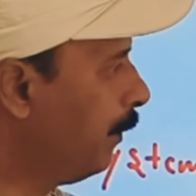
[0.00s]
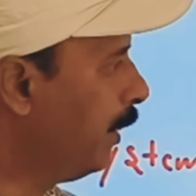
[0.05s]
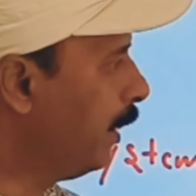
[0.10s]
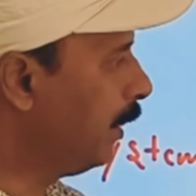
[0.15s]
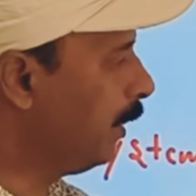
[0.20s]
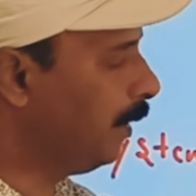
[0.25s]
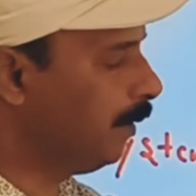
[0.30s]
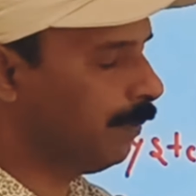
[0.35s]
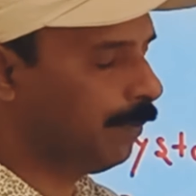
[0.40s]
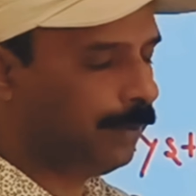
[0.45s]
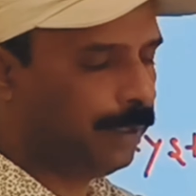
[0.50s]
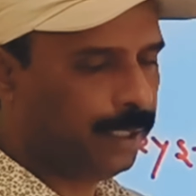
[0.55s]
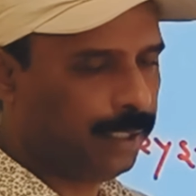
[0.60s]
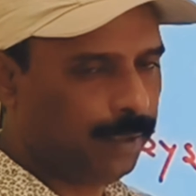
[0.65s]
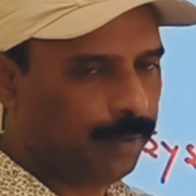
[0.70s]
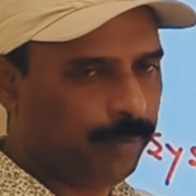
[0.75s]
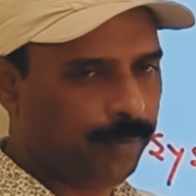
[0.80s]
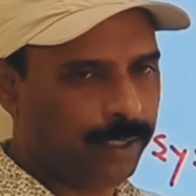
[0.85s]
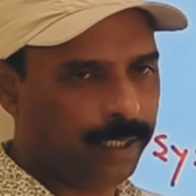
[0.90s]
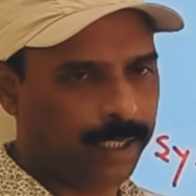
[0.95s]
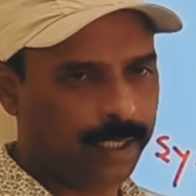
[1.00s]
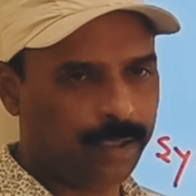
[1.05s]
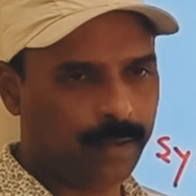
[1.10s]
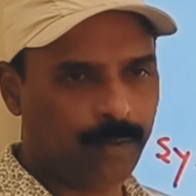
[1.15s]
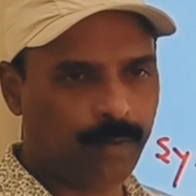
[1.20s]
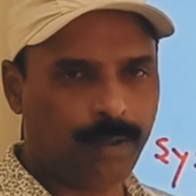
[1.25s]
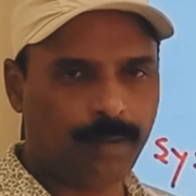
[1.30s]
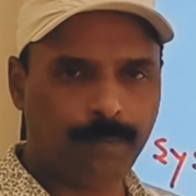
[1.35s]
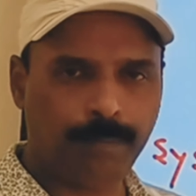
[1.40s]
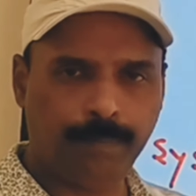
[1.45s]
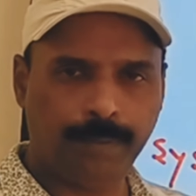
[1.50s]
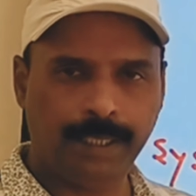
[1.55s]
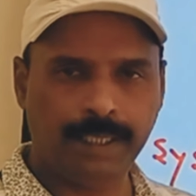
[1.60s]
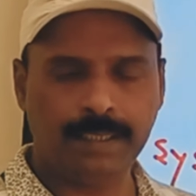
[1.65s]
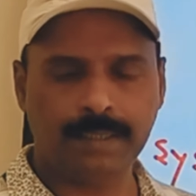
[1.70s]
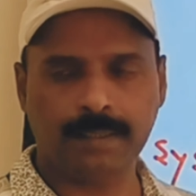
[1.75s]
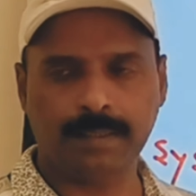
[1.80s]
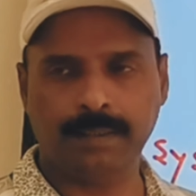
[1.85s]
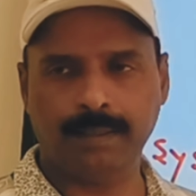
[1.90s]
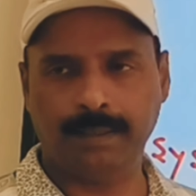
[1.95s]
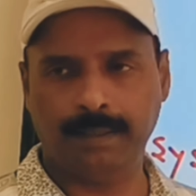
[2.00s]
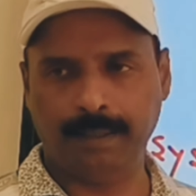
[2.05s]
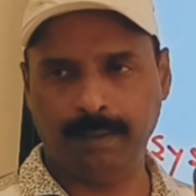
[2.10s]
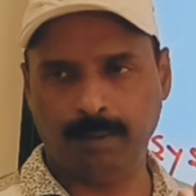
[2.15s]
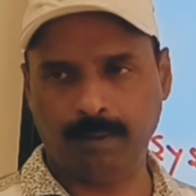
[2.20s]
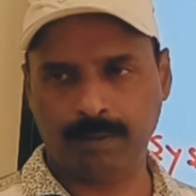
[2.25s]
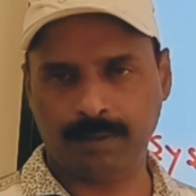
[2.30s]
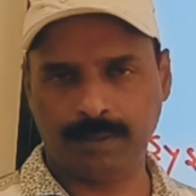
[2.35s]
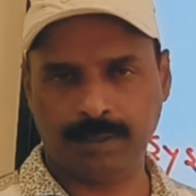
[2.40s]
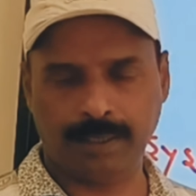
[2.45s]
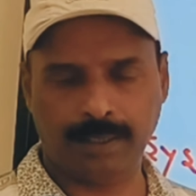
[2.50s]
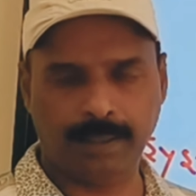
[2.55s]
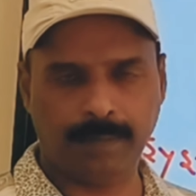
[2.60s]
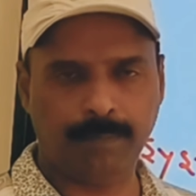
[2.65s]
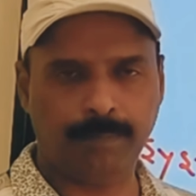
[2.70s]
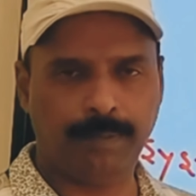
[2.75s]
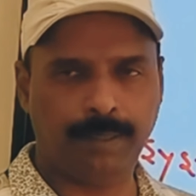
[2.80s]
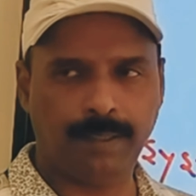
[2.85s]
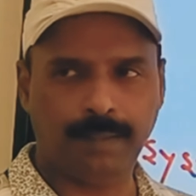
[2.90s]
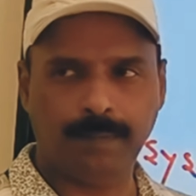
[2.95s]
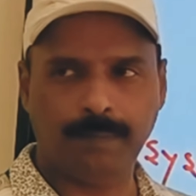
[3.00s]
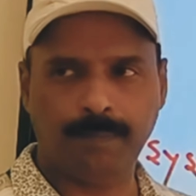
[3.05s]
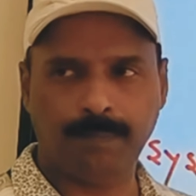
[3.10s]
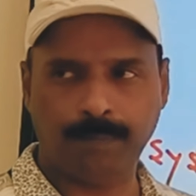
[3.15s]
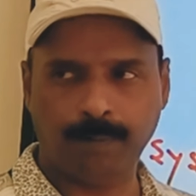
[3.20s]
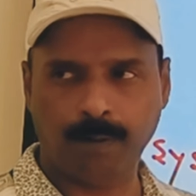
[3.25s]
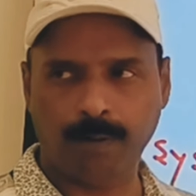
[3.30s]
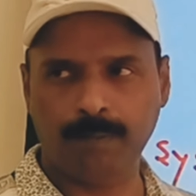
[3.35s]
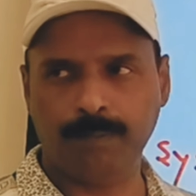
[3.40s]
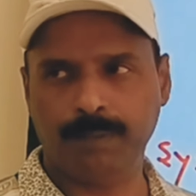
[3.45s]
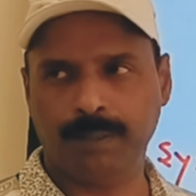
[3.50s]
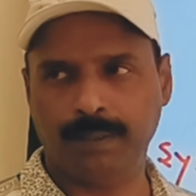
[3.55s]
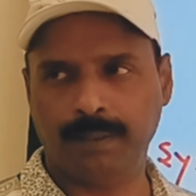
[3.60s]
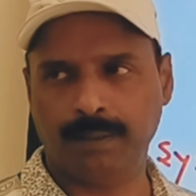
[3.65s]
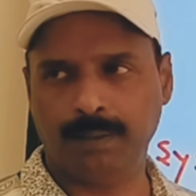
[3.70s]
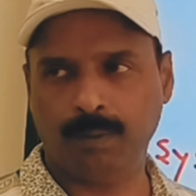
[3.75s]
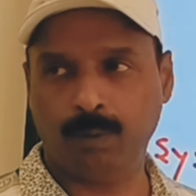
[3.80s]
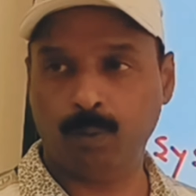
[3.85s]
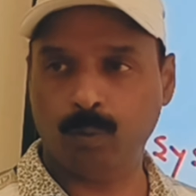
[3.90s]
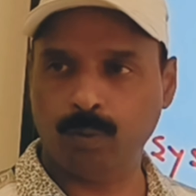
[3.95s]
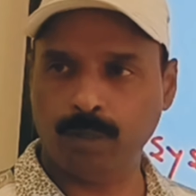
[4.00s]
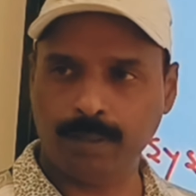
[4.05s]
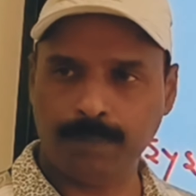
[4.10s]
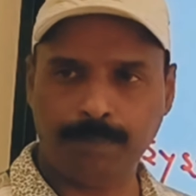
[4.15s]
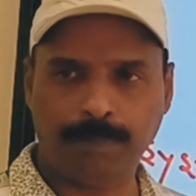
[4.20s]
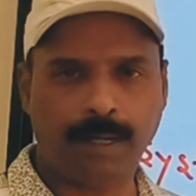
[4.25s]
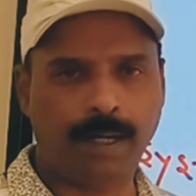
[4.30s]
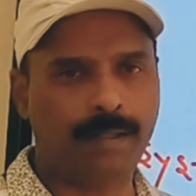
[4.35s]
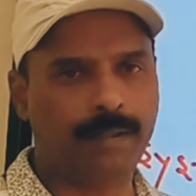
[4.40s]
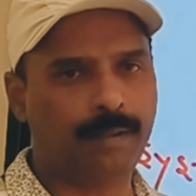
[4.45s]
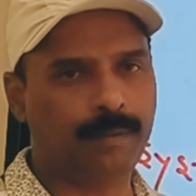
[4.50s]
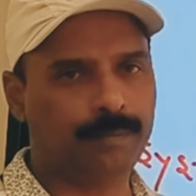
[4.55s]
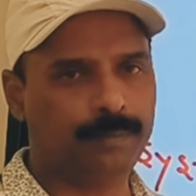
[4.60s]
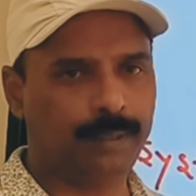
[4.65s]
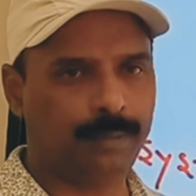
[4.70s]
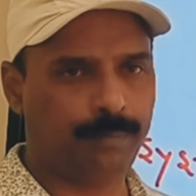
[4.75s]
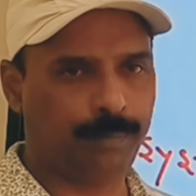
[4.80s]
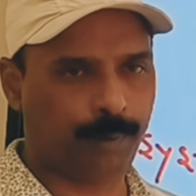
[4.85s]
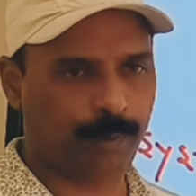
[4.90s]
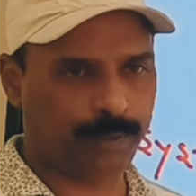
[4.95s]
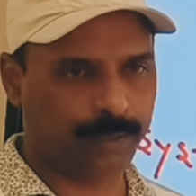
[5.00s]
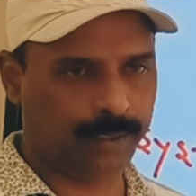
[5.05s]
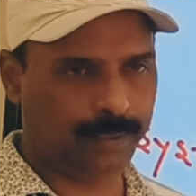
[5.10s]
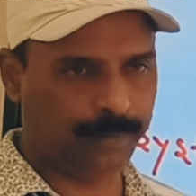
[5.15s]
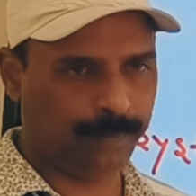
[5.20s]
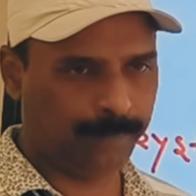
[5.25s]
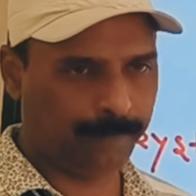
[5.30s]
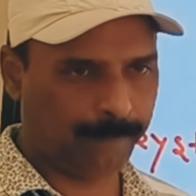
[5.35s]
the inferior vena cava brings the deoxygenated blood from the lower part of the body.